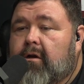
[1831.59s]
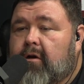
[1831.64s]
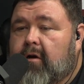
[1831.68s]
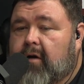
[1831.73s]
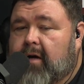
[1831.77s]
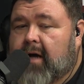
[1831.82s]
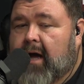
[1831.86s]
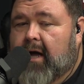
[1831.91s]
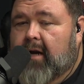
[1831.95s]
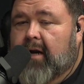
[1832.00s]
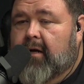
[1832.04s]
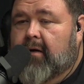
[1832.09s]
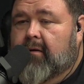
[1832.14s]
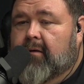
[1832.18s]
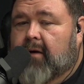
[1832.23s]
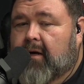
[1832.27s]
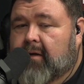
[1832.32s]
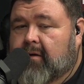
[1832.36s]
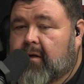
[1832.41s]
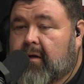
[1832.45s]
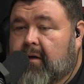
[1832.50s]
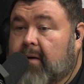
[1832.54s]
You gotta
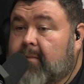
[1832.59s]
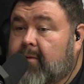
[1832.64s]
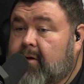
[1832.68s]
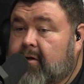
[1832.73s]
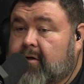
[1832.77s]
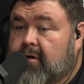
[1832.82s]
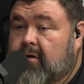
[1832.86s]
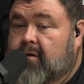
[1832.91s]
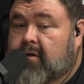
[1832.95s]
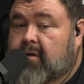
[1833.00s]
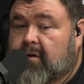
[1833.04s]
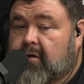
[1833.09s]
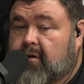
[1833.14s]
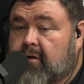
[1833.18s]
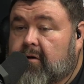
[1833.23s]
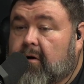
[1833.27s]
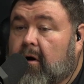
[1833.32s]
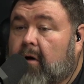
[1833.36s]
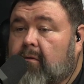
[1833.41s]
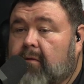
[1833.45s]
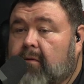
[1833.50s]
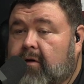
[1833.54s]
like the lemon juice is
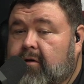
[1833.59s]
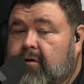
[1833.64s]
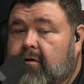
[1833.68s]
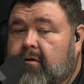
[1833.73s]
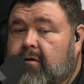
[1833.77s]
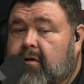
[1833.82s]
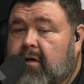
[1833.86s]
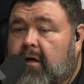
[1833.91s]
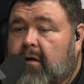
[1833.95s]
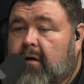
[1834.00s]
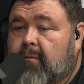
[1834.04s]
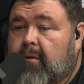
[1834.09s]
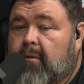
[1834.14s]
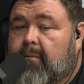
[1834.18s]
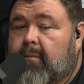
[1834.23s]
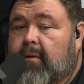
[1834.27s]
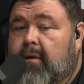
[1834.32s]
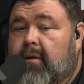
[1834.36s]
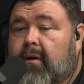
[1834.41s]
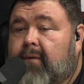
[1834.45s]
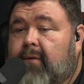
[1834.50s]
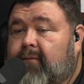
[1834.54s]
your only juice element,
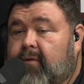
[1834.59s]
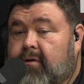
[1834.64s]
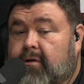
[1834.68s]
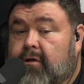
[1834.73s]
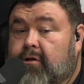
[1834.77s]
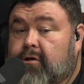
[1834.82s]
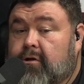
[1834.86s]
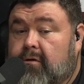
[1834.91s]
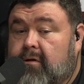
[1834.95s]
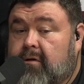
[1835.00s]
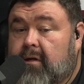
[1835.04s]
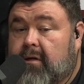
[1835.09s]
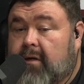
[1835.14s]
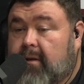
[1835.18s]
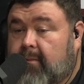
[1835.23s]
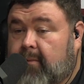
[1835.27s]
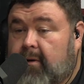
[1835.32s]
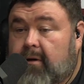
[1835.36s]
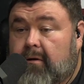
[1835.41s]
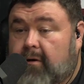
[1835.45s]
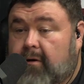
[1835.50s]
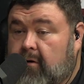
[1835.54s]
but if it's a juicy
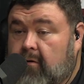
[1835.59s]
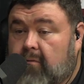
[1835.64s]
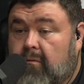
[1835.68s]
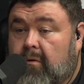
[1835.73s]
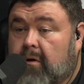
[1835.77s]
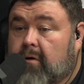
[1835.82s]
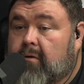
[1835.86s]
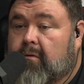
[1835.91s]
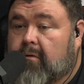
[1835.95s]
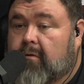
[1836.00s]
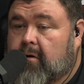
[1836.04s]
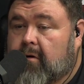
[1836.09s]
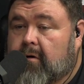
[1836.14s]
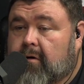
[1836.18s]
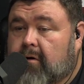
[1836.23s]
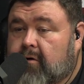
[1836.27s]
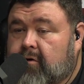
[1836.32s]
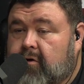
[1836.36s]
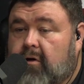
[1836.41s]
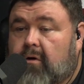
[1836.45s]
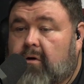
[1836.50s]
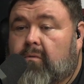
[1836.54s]
lemon, only do one quarter
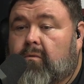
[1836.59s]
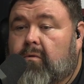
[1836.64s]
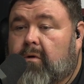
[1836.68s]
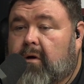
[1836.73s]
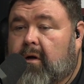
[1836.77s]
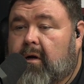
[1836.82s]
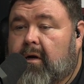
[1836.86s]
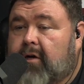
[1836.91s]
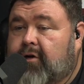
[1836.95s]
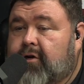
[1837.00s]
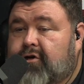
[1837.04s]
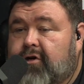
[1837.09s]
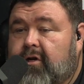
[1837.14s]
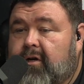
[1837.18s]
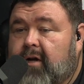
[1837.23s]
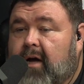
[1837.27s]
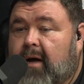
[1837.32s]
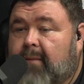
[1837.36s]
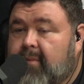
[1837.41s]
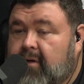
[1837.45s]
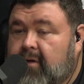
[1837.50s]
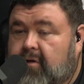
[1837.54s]
because you don't want to. It should
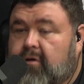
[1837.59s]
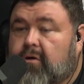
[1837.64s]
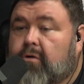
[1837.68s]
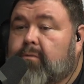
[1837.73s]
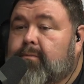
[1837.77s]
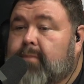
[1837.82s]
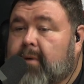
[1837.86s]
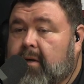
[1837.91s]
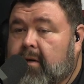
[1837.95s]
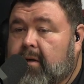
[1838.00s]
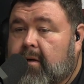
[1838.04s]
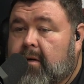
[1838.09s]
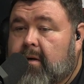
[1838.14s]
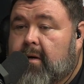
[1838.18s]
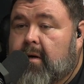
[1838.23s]
not be soupy.